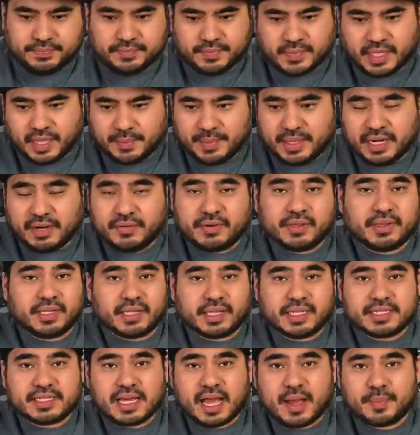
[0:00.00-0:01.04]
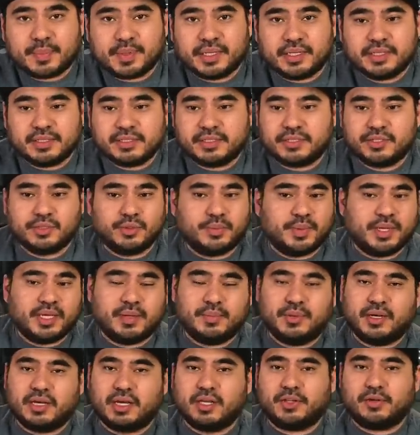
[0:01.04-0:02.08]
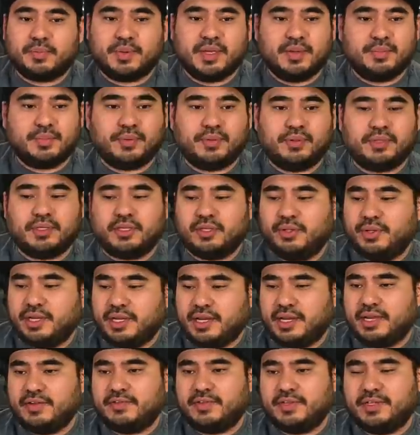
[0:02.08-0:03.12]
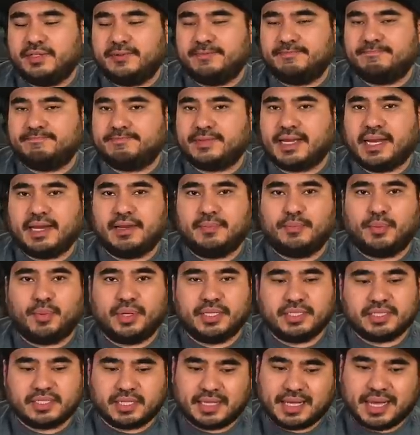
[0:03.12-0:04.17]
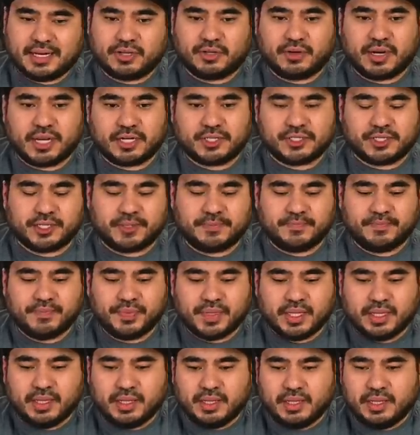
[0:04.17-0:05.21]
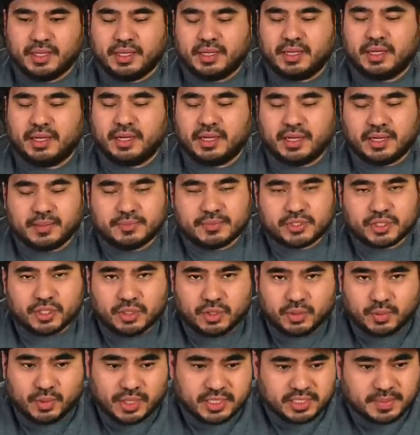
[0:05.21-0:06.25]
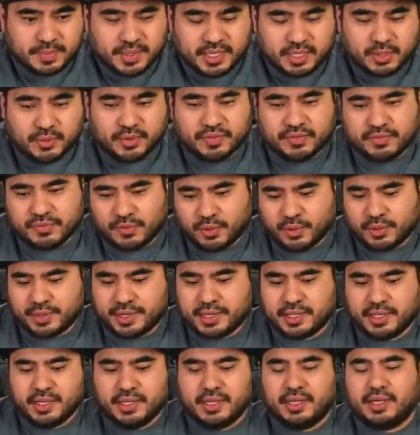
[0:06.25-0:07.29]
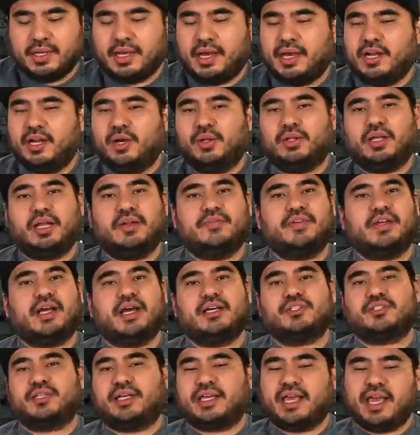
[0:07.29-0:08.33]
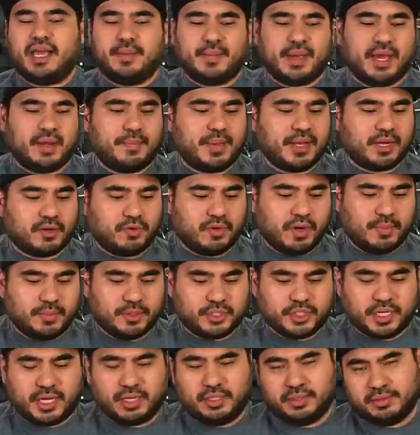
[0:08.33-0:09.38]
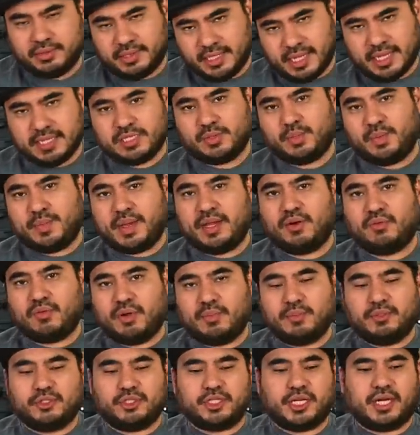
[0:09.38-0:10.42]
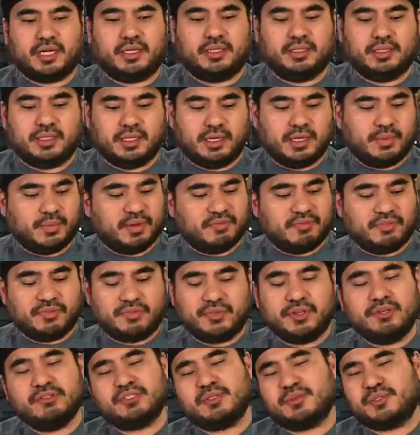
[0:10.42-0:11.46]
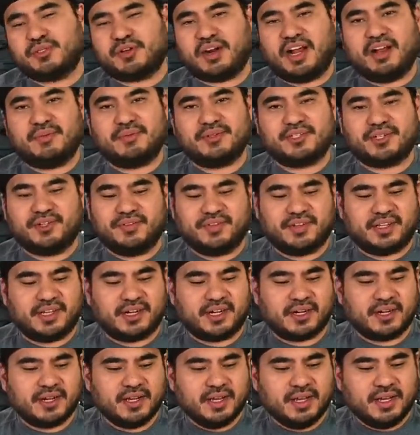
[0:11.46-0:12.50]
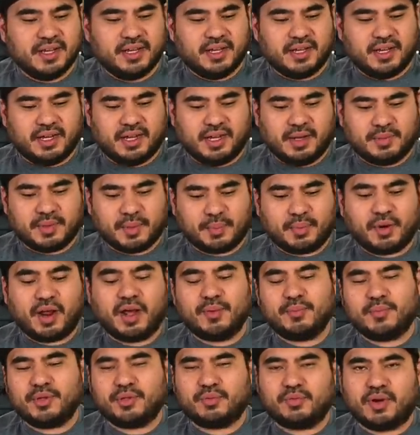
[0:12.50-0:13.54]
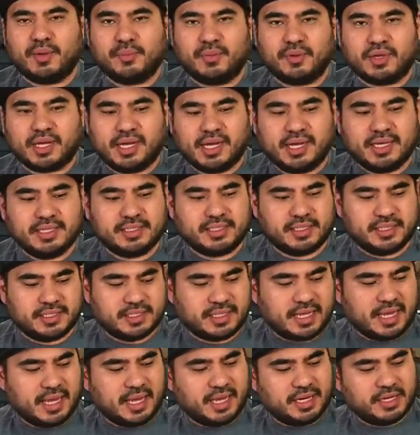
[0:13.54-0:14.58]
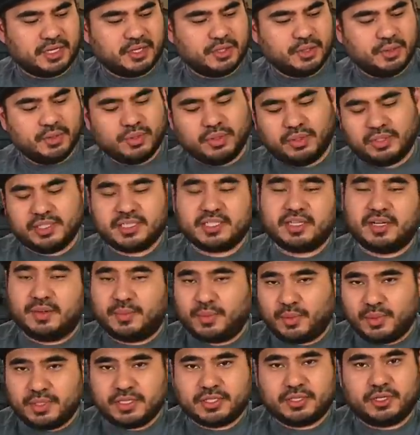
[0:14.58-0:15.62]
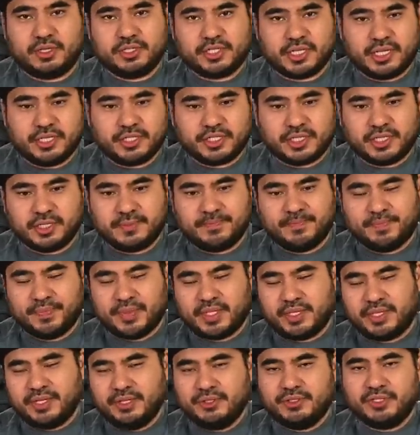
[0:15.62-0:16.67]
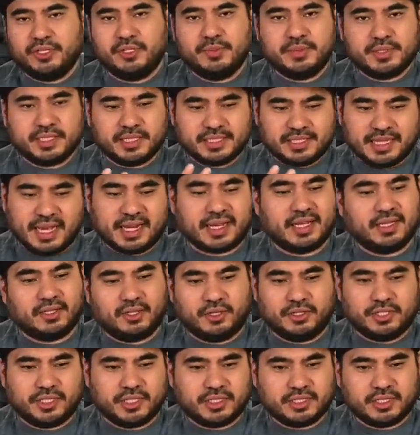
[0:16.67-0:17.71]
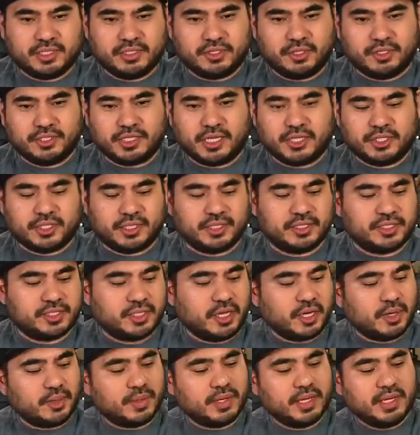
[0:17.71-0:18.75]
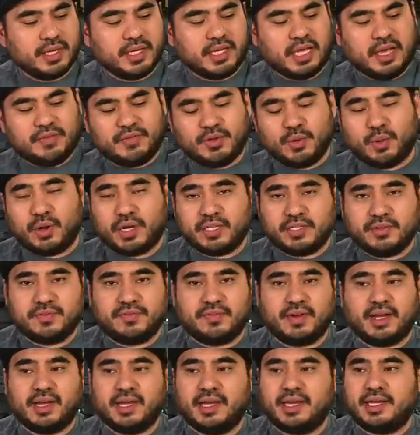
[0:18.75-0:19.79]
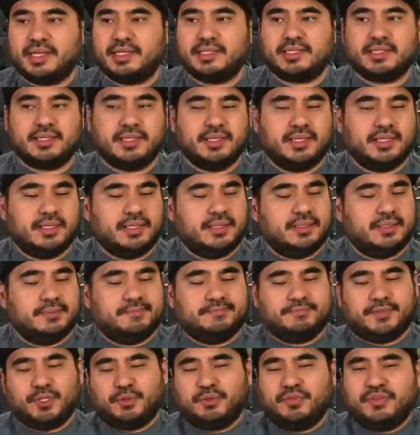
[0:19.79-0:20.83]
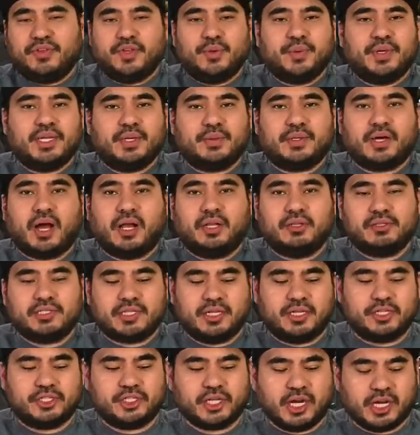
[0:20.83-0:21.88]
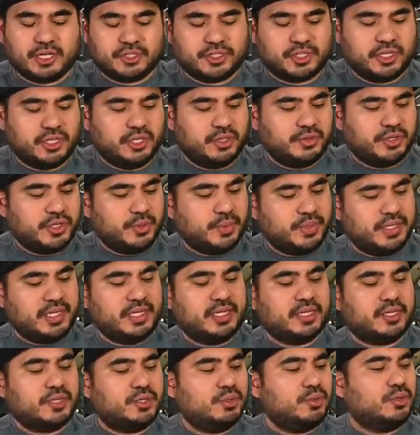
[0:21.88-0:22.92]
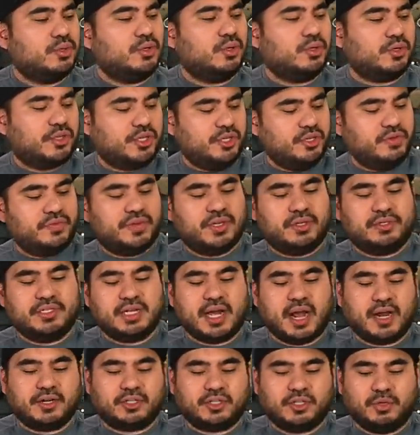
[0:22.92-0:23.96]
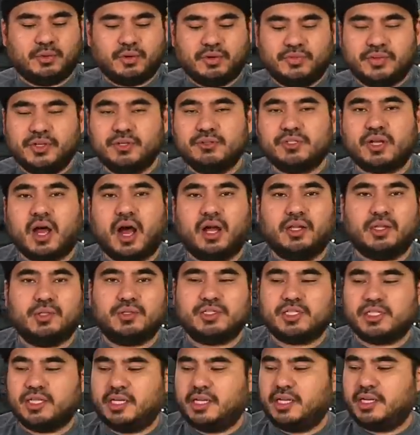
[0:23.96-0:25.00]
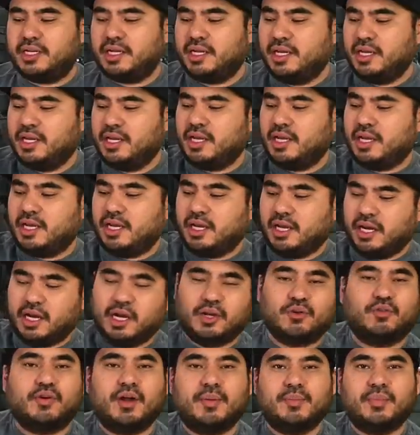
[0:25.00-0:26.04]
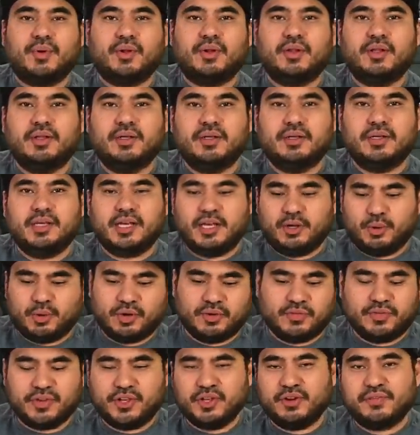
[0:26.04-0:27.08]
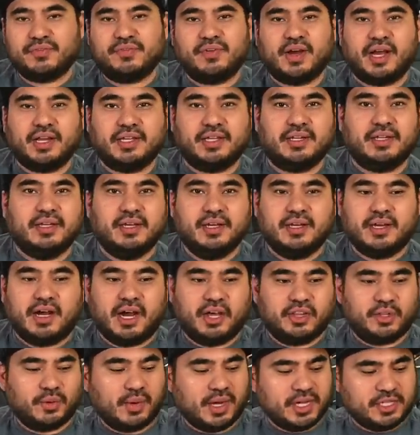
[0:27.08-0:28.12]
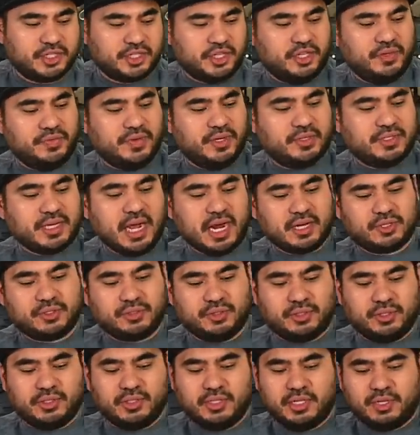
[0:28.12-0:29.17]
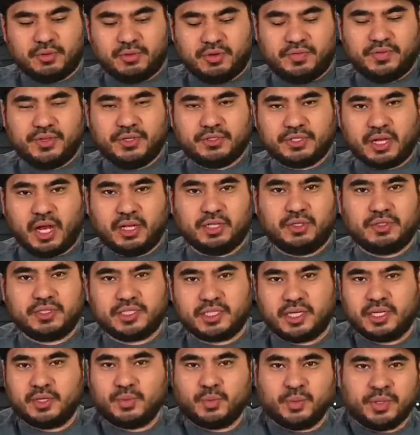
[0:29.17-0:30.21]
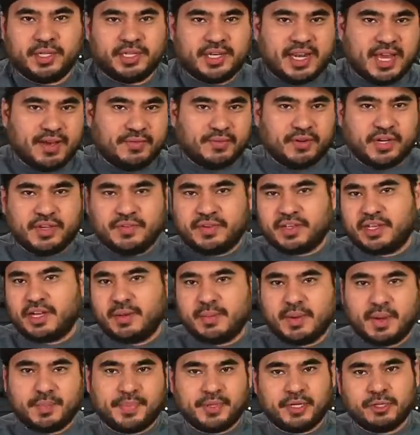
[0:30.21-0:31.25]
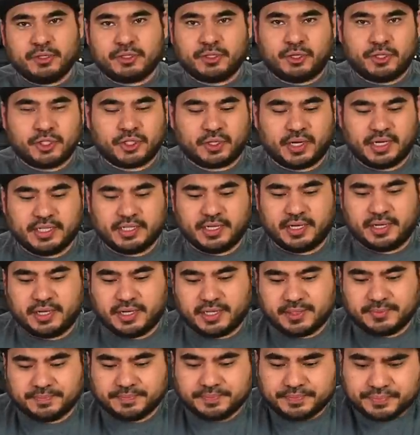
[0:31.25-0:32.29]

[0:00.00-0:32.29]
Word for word: I mean, everything that's happened to me among other people, including Ivan, kind of points to that direction. Um, so what does it mean moving forward? I know a lot of you guys are like, hey man, make a Rumble channel. Yes, we made a Rumble channel. Uh, we have a few subscribers over there. Um, the problem with Rumble, guys, is that Google is the number one search engine. YouTube's the second largest search engine. So if you wanted to find the review we did with Holosun at SHOT Show, you would need to Google Q V O Tactical Reviews Holosun on Rumble in order for you to find it. Otherwise, Q V O Tactical Reviews Holosun would never even come up in your search criteria.